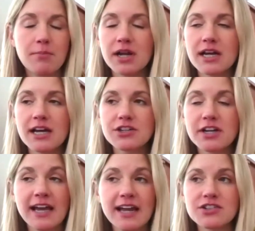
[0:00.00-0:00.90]
But
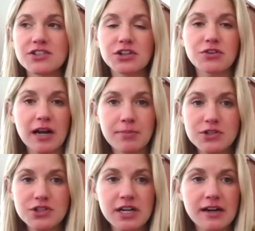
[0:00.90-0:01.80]
again, just a great
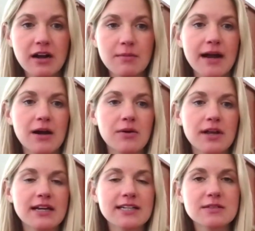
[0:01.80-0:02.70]
opportunity to come out
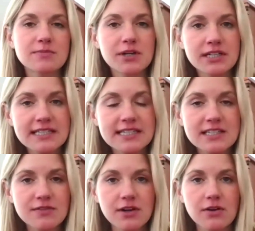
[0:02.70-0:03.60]
and experience
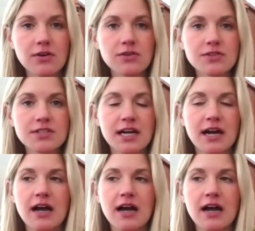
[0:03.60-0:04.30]
these vehicles.